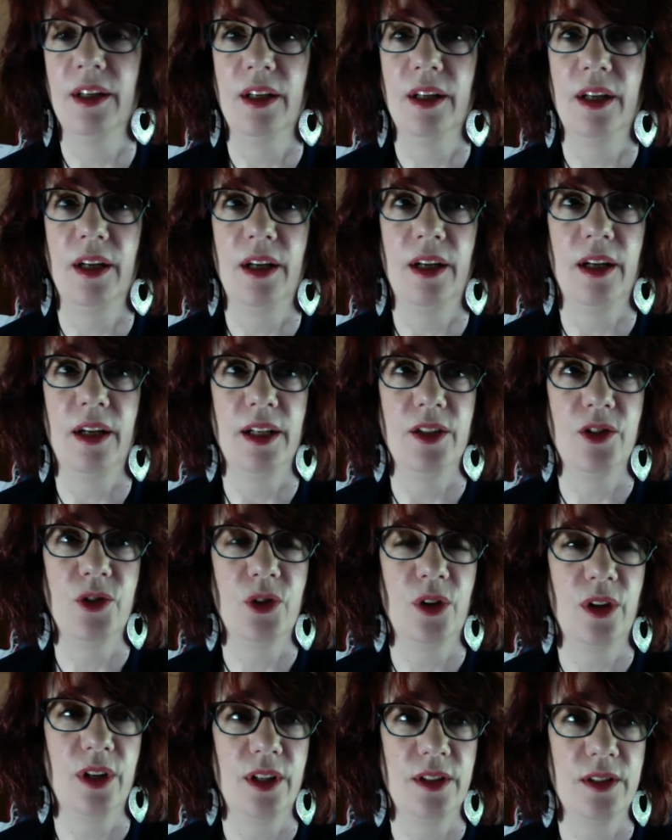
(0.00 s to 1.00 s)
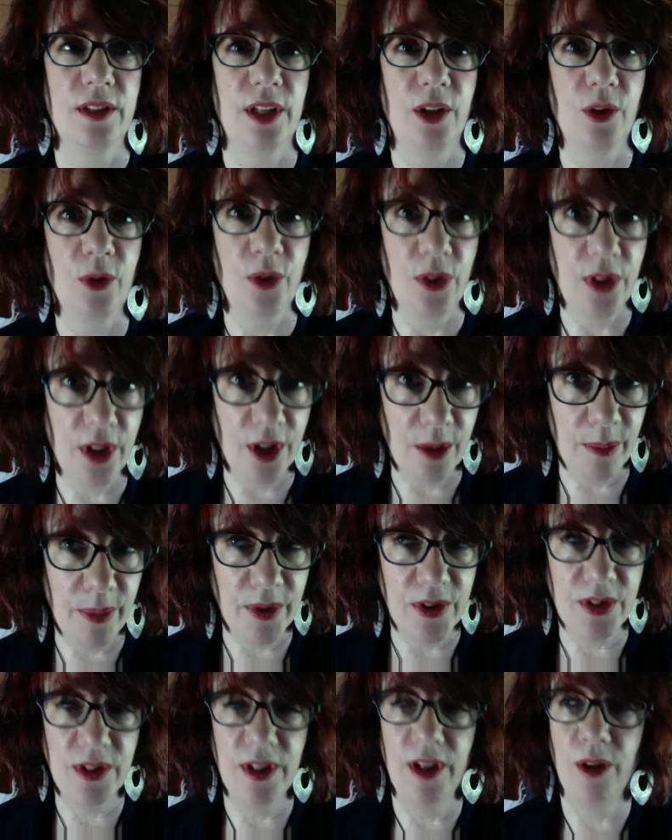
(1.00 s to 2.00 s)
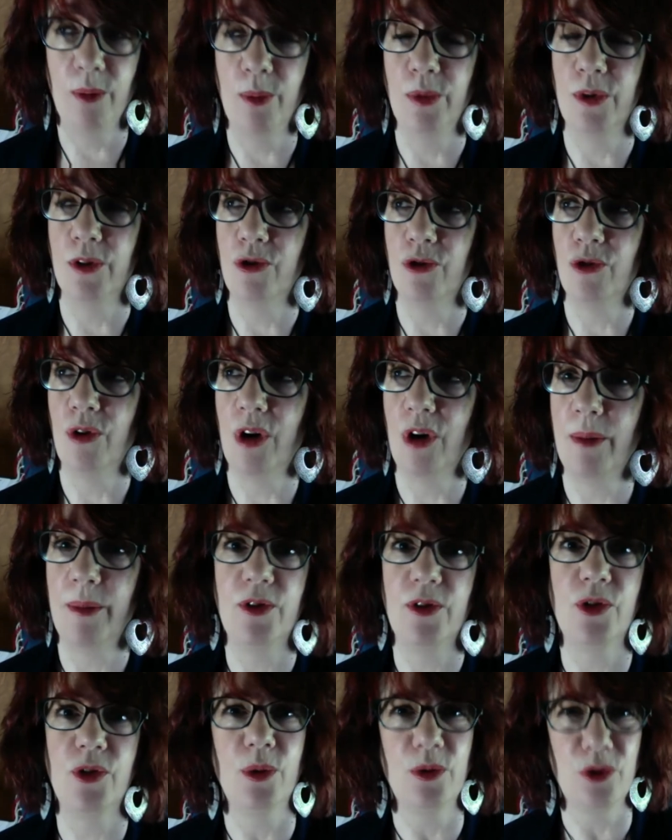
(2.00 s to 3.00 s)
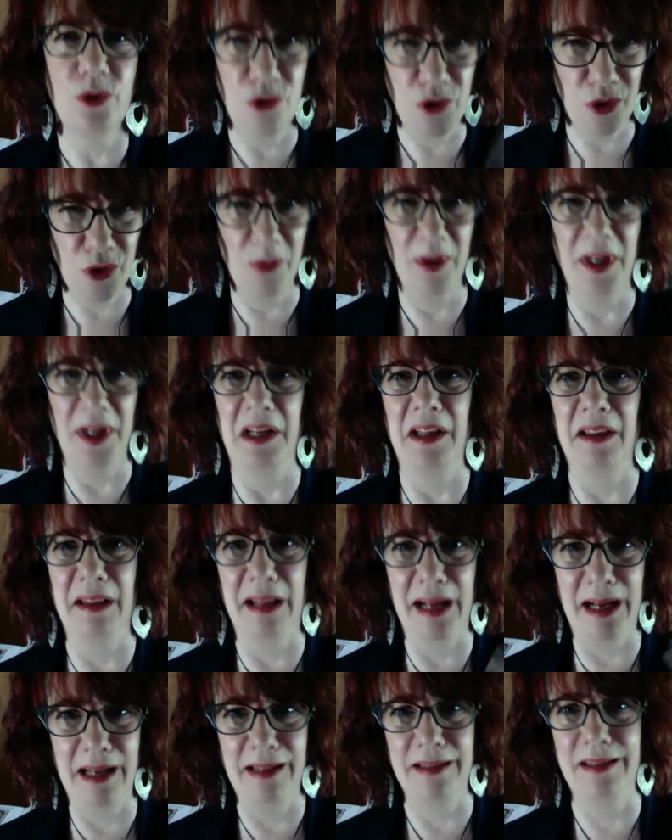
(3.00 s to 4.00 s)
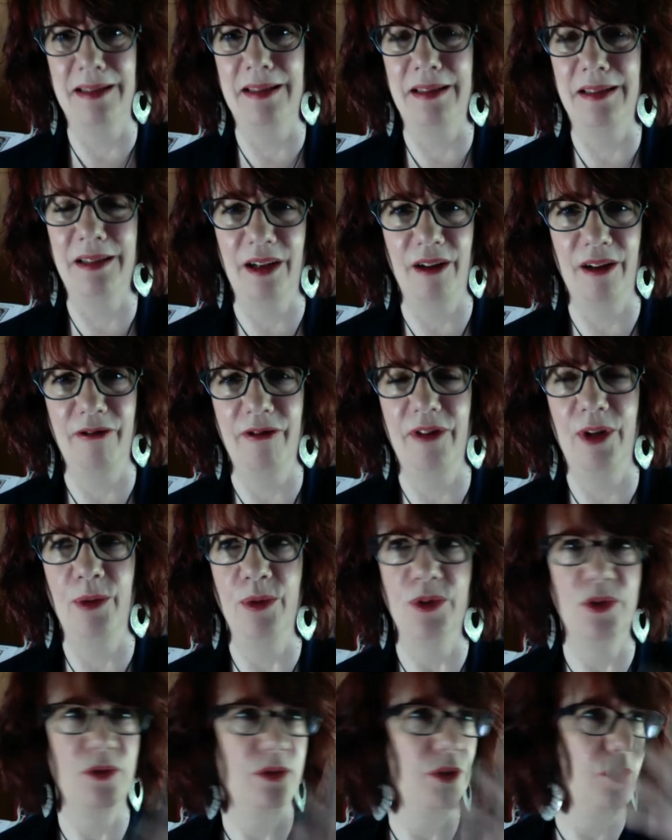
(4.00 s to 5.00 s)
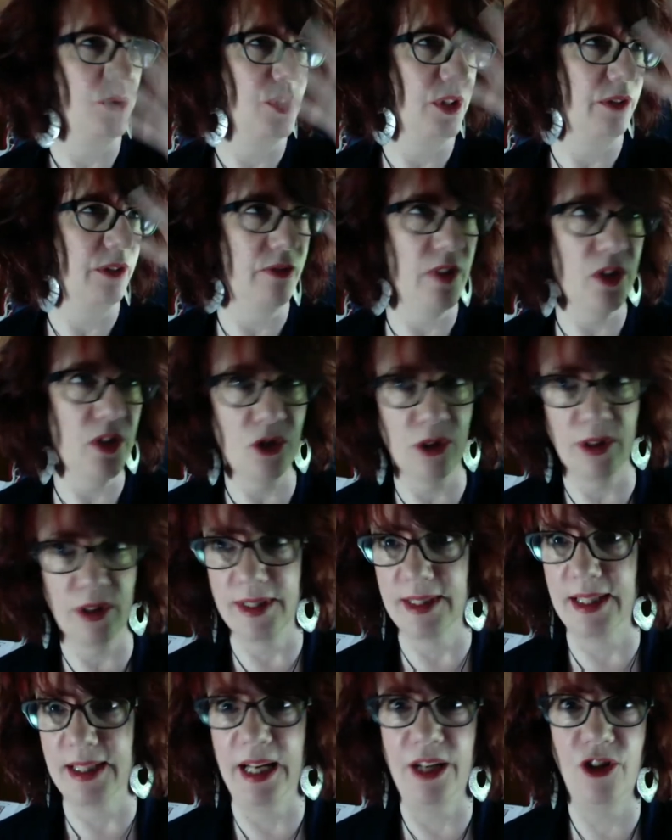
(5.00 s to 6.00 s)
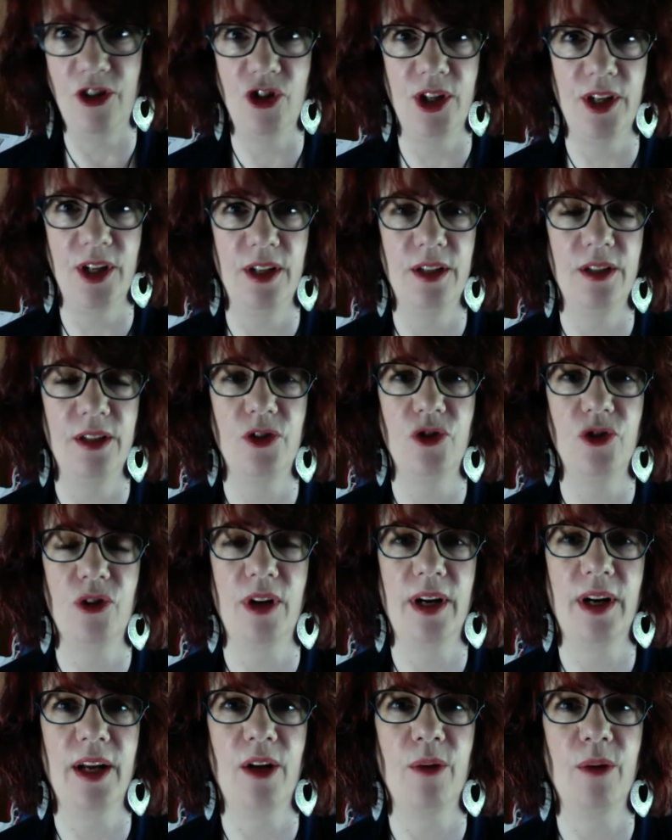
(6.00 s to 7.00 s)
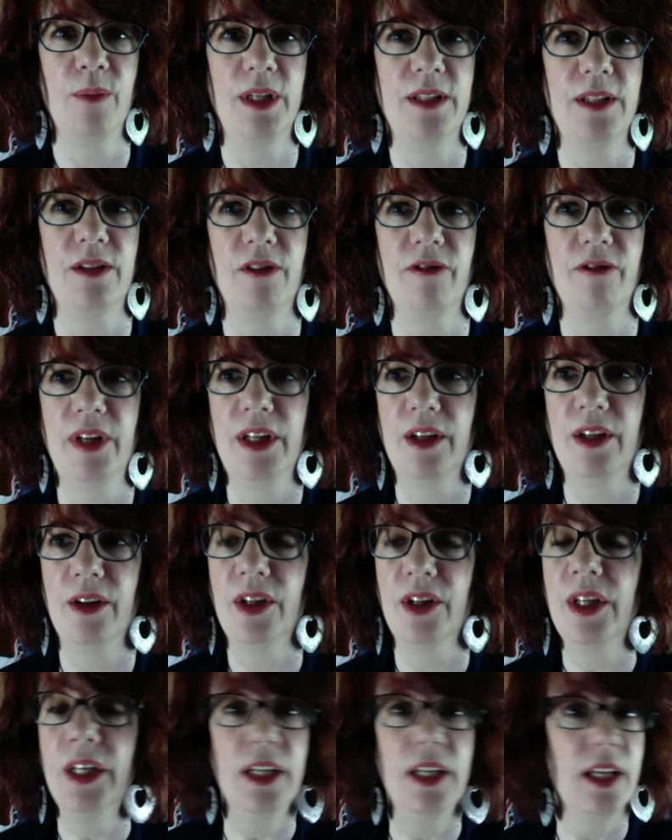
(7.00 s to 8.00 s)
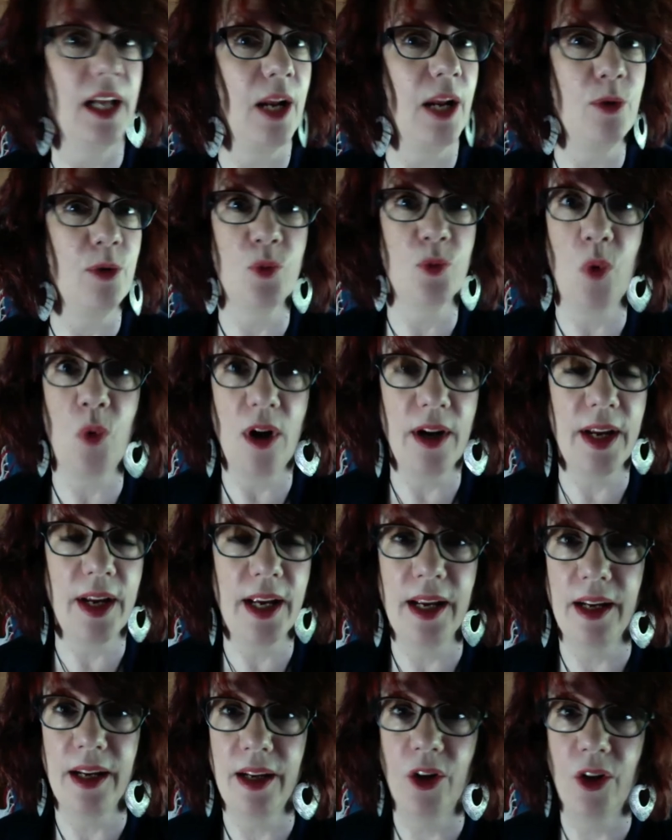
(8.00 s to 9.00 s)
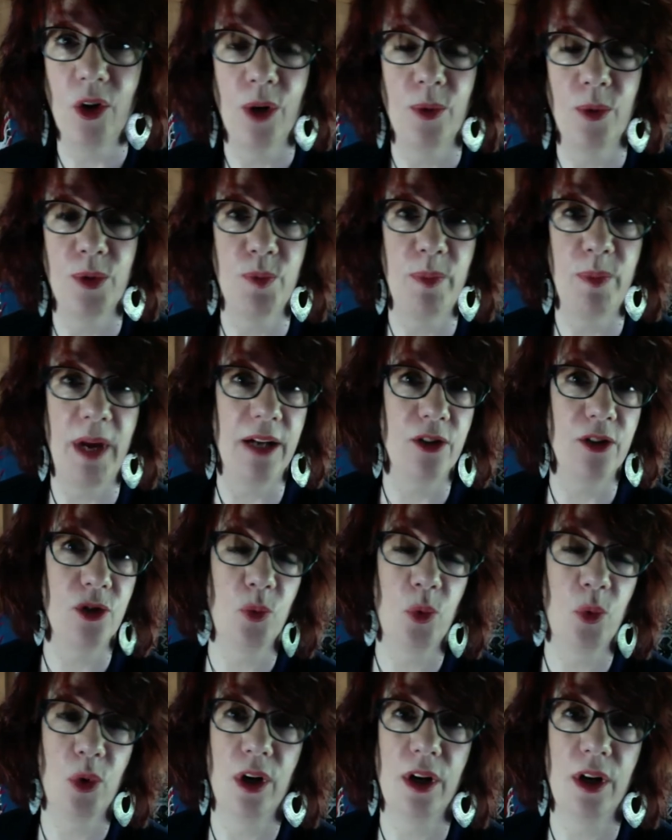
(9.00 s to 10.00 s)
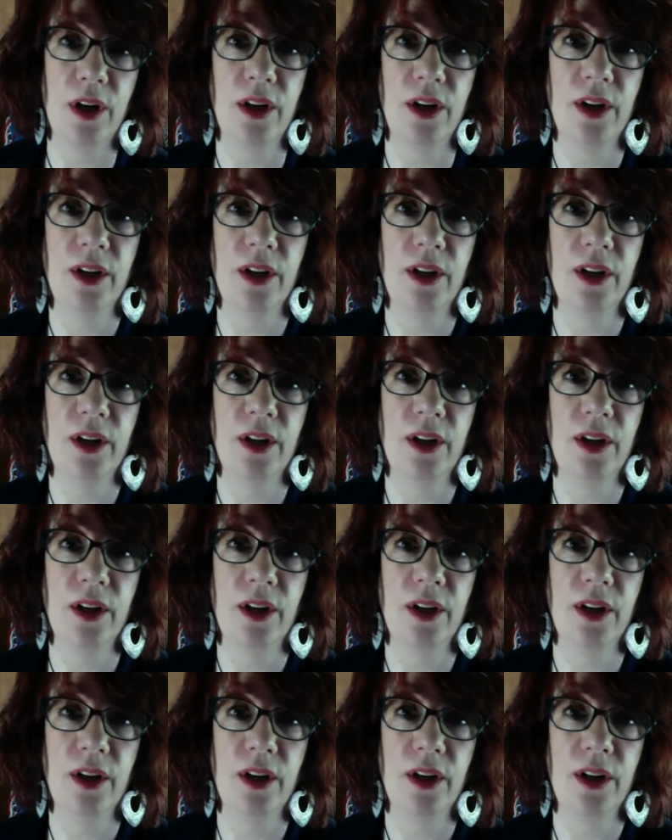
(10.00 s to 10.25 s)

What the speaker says: I saw a psychotherapist to help with the trauma. So I was doing a lot of stuff. I was using visualization to try to help myself heal. And I was walking, I was back to work.